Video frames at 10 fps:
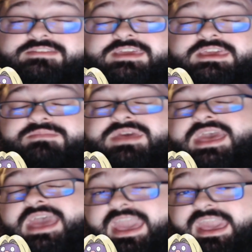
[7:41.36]
team,
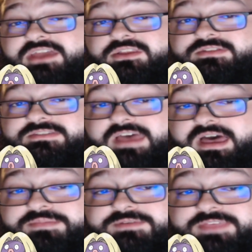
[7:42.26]
and on
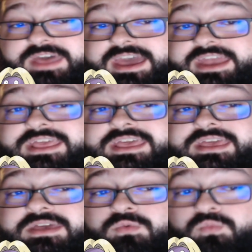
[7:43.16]
top of that,
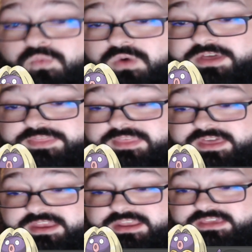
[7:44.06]
one
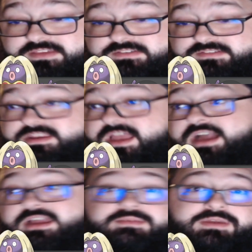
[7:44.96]
that is
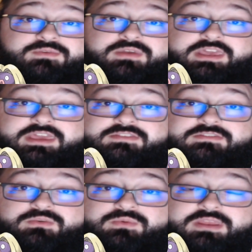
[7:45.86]
not going to be running
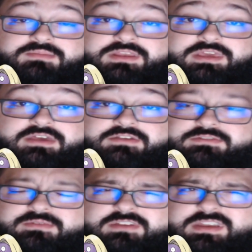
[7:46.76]
into anybody
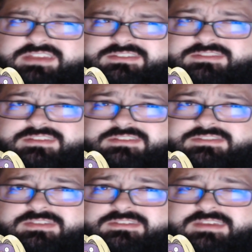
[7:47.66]
else, which I guess is
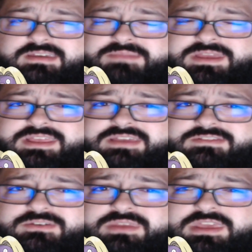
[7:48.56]
also the same meaning
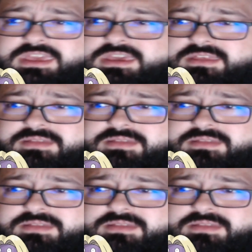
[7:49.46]
as unique.